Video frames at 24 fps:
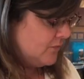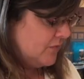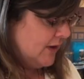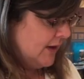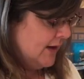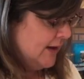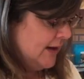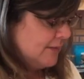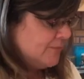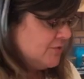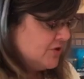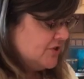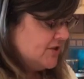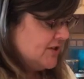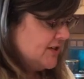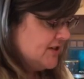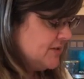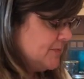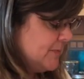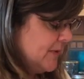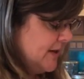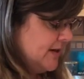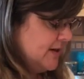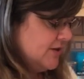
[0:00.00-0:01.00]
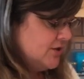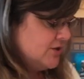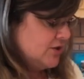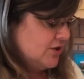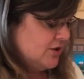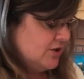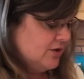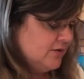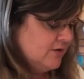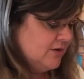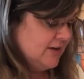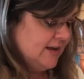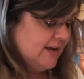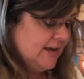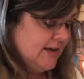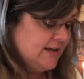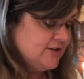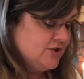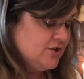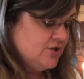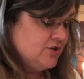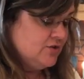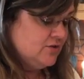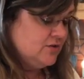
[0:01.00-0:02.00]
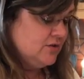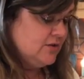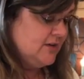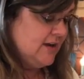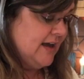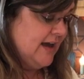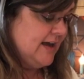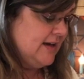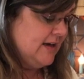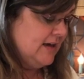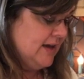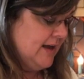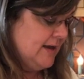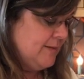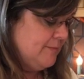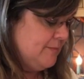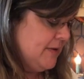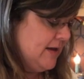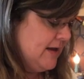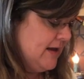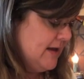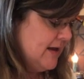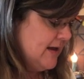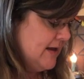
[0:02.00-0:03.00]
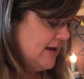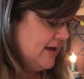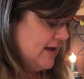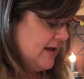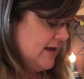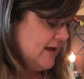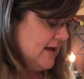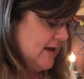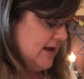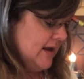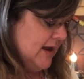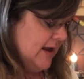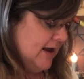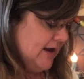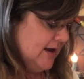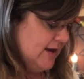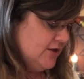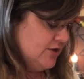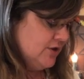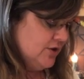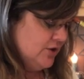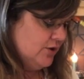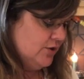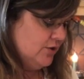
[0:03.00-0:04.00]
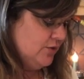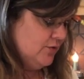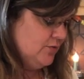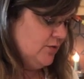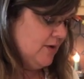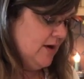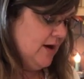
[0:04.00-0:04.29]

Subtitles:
And I'm just explaining to you in case you're kind of like me and you